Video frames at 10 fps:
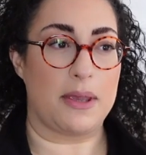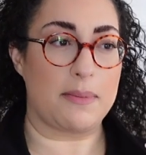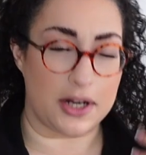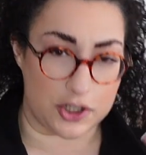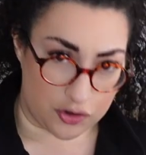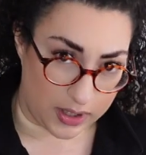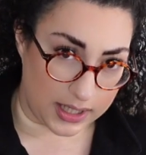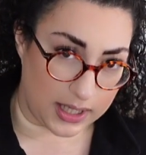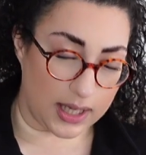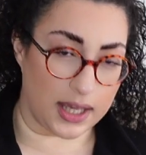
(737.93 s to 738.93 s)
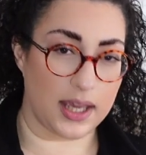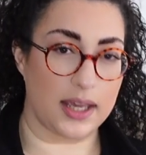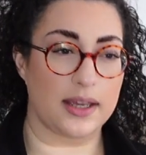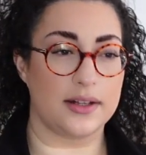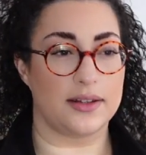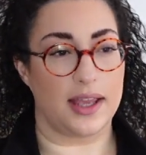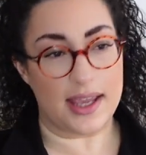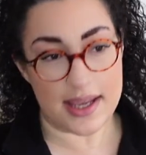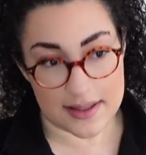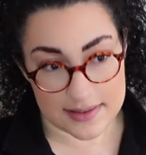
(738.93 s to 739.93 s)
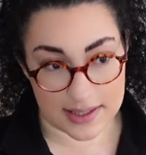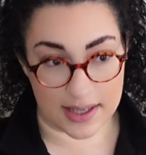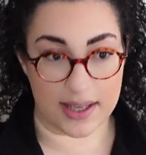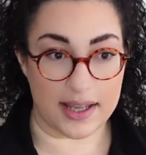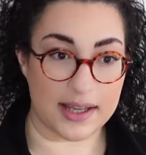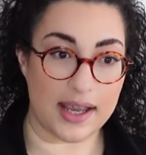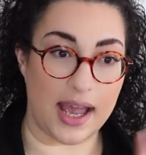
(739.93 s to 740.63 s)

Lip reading: people are drinking and they're eating